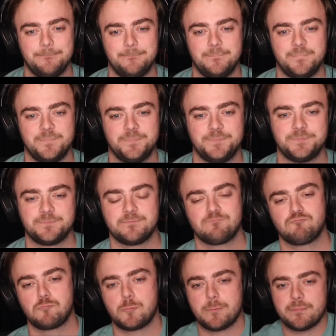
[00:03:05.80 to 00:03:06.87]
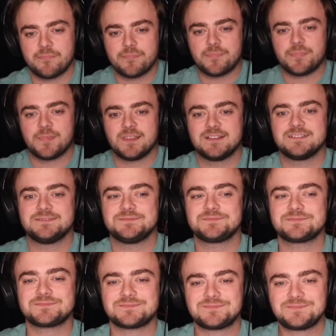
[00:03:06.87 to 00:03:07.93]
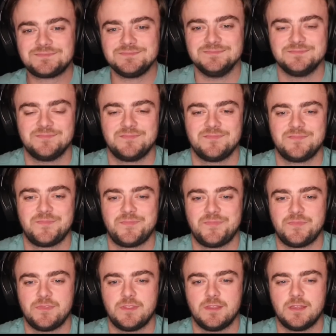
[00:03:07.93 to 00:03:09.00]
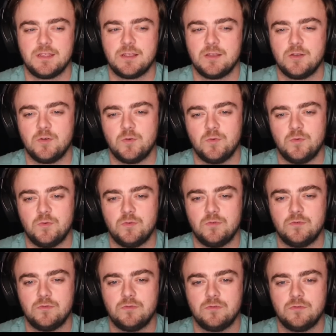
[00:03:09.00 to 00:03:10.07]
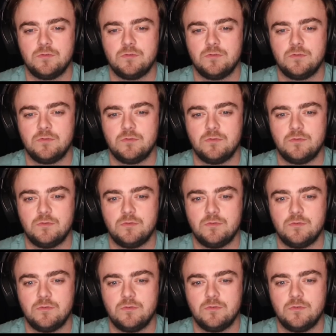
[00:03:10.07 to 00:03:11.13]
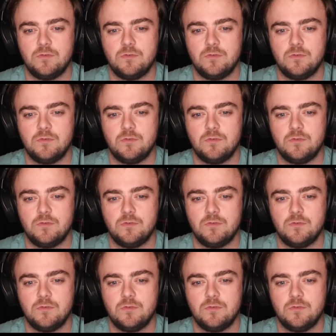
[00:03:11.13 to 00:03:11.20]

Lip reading: [no speech]